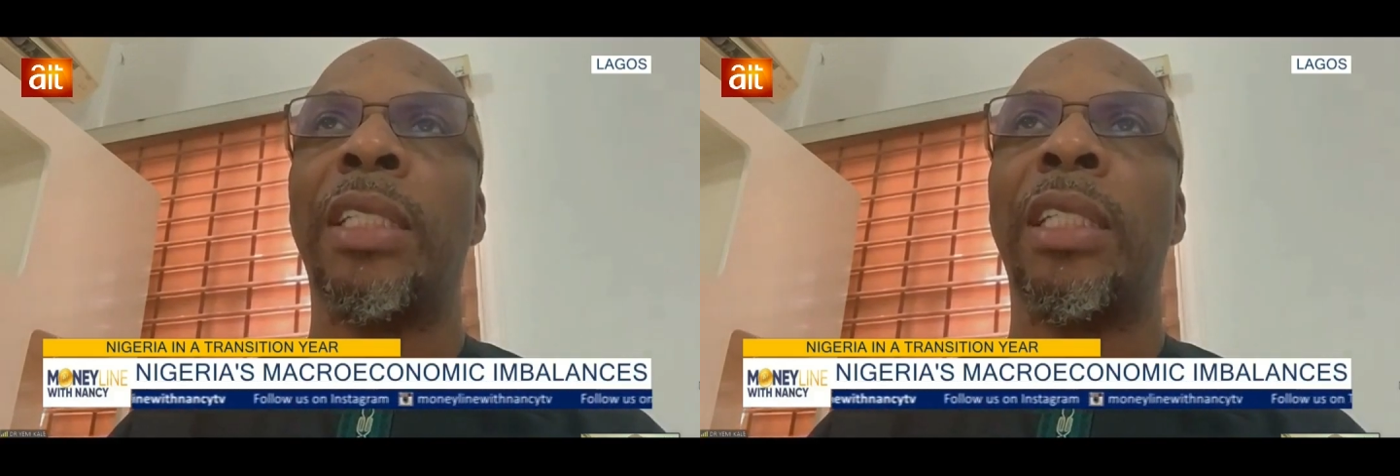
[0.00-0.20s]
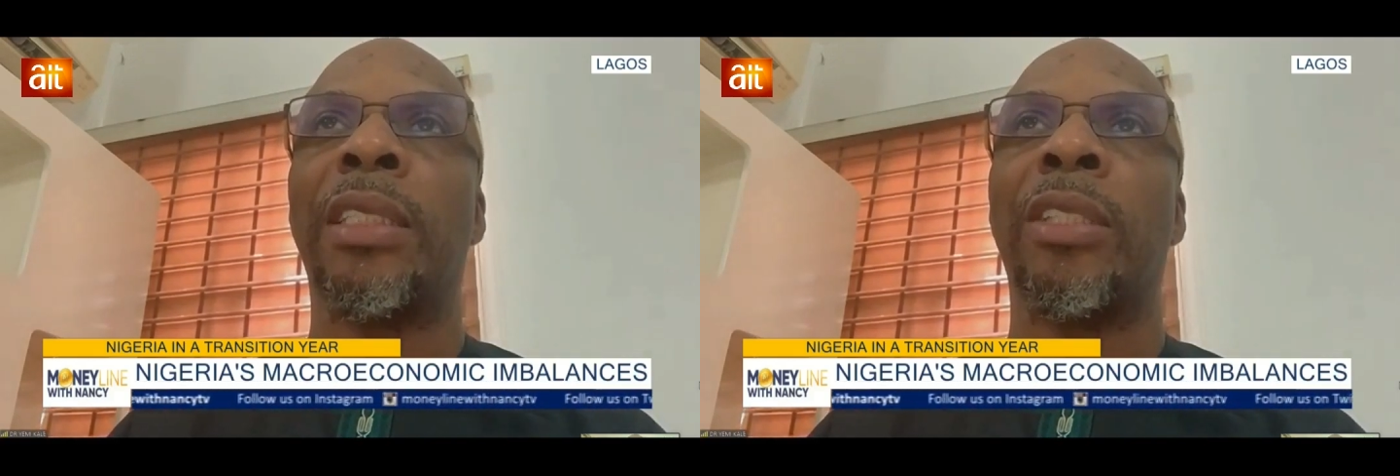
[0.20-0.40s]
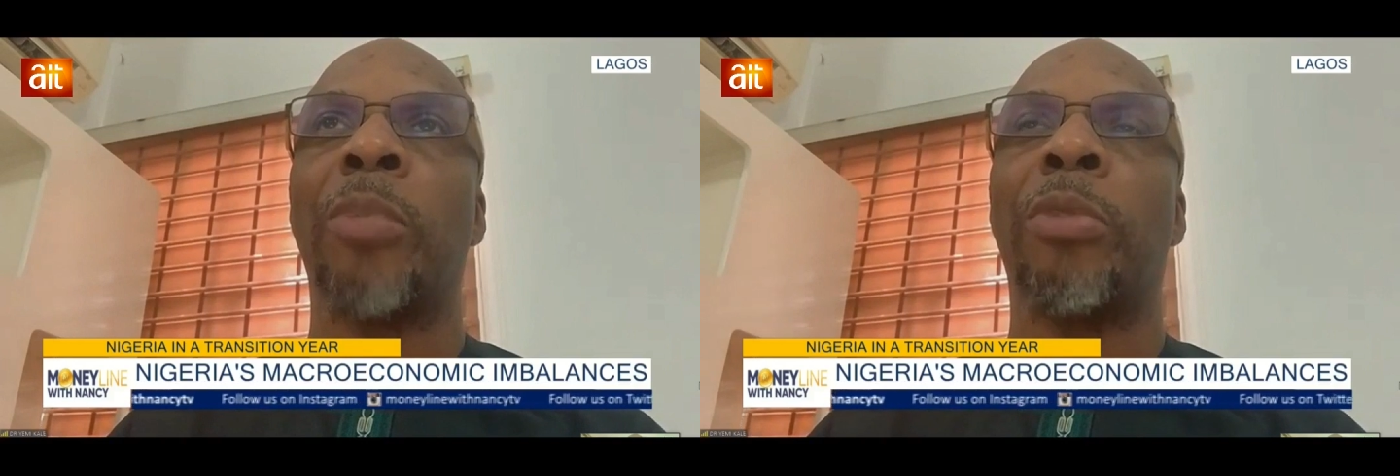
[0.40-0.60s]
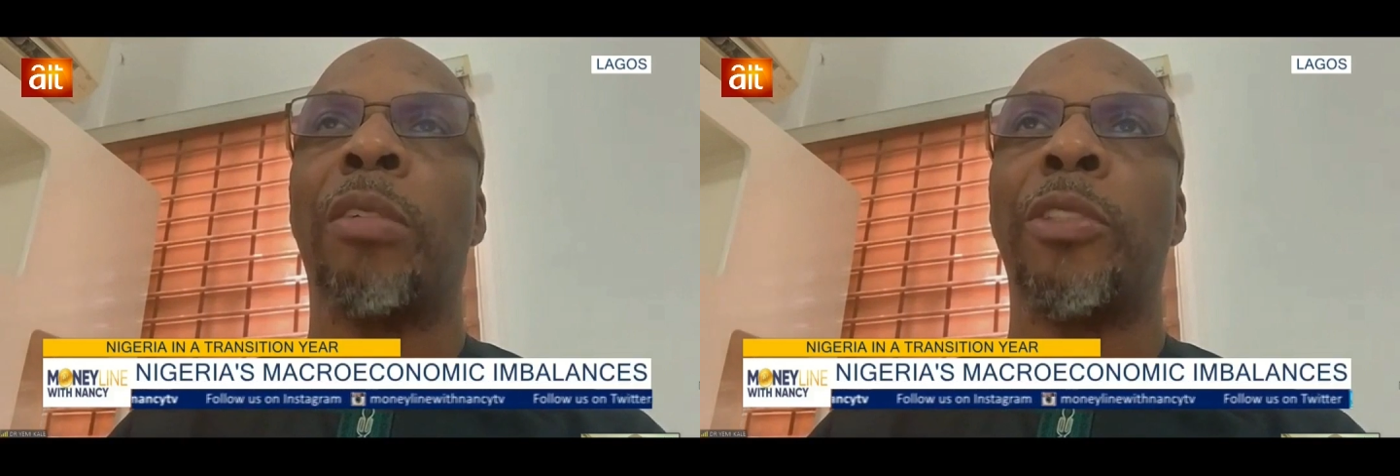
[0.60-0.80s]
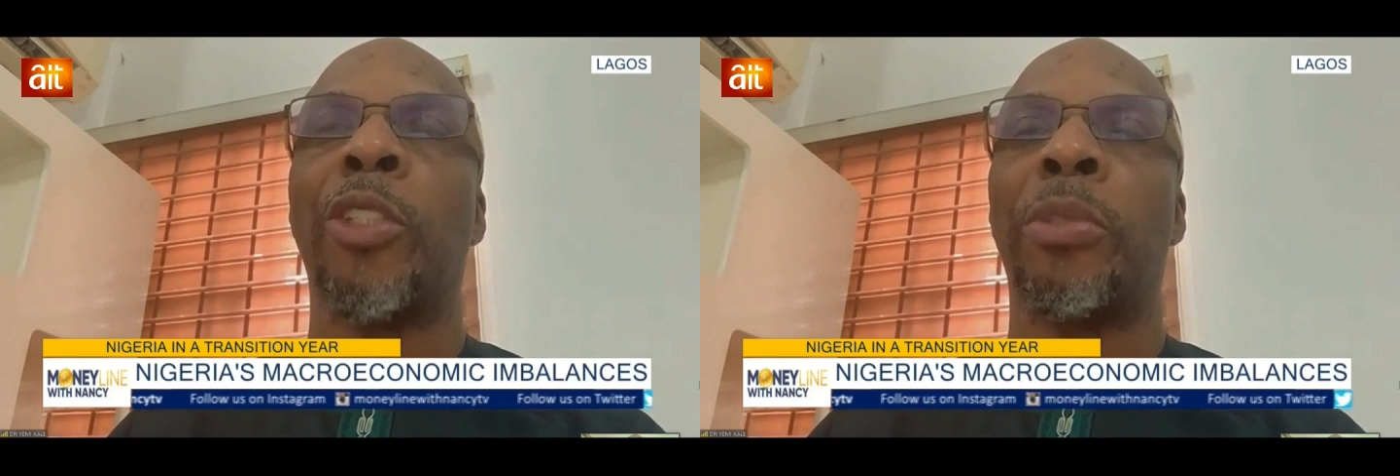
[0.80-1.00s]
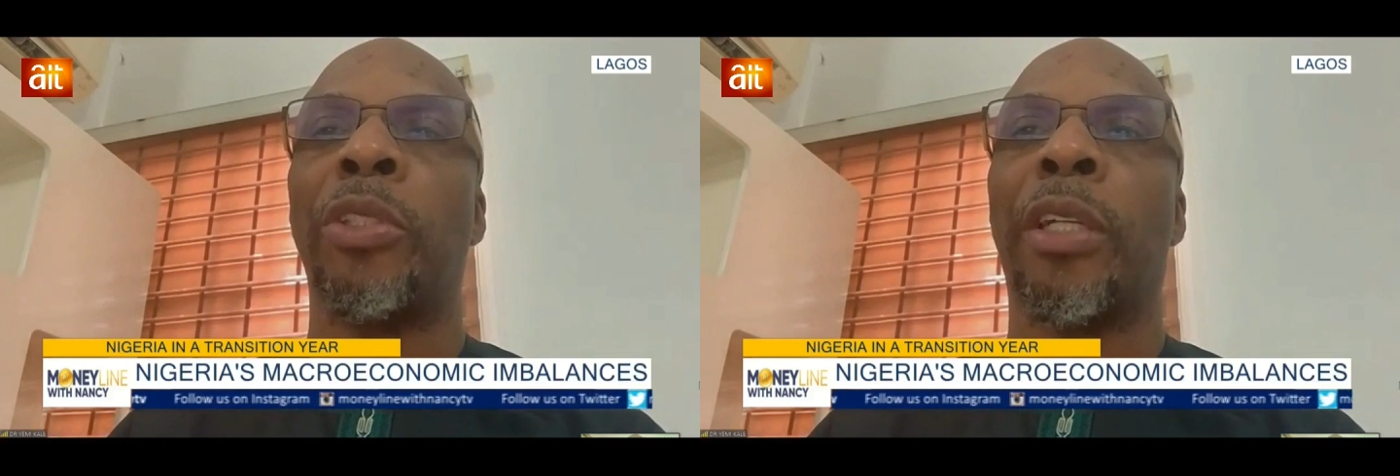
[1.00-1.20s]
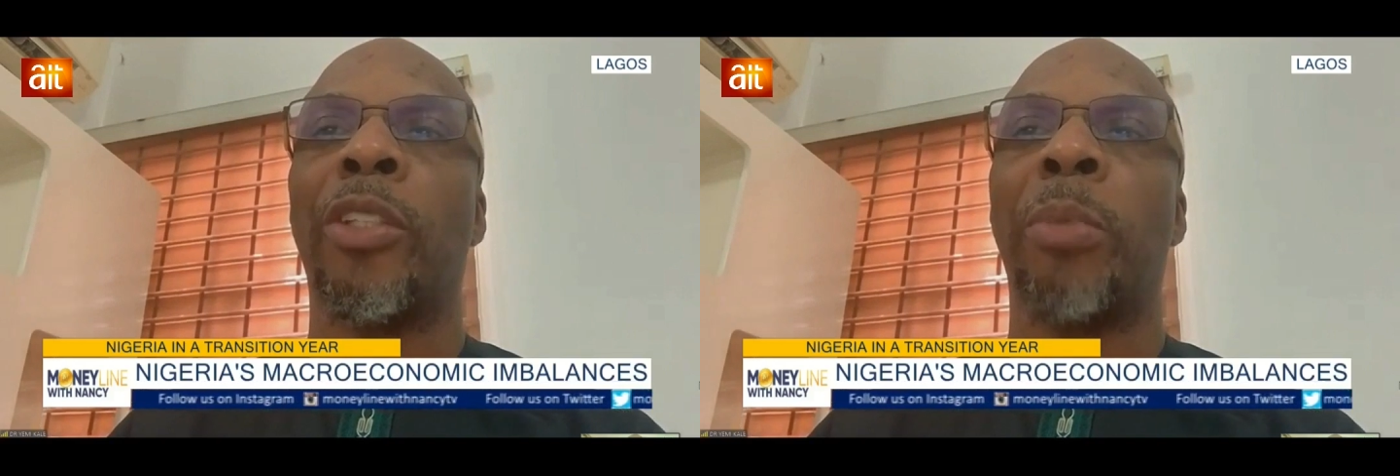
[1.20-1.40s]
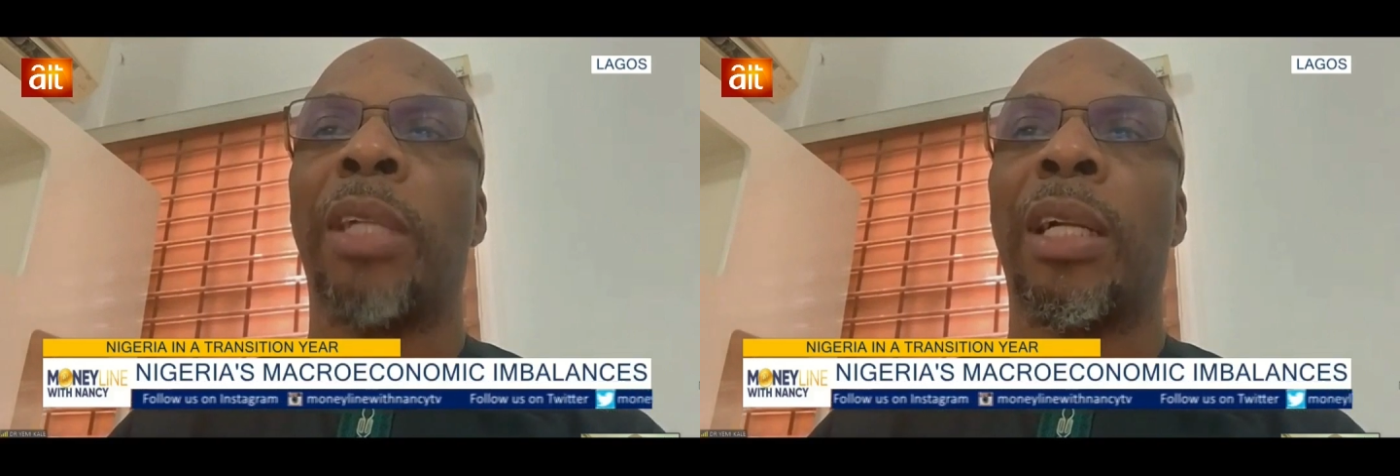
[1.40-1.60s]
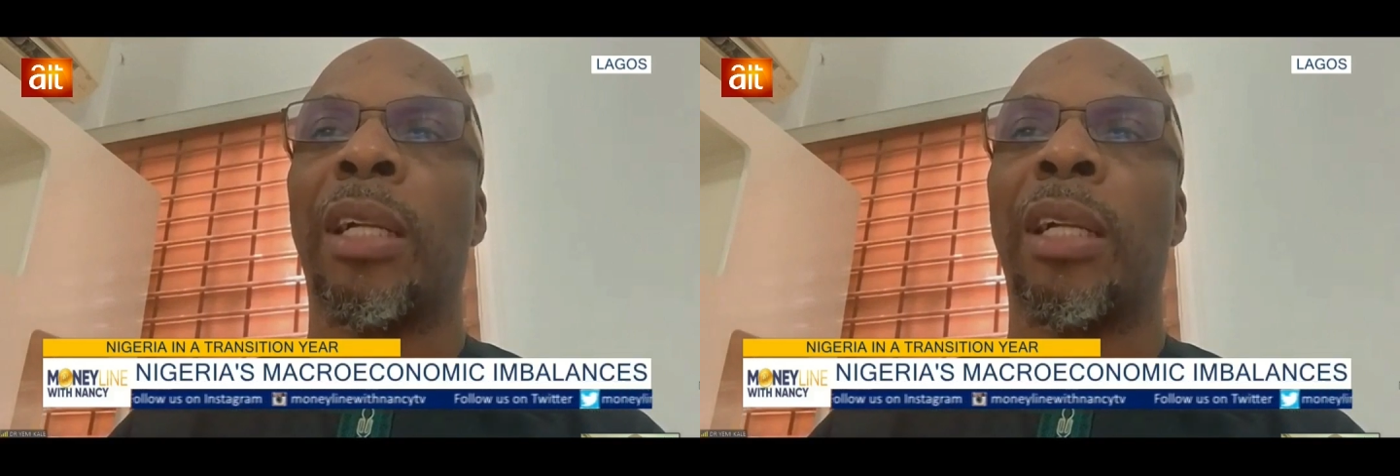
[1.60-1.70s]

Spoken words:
is the number of jobs your economy can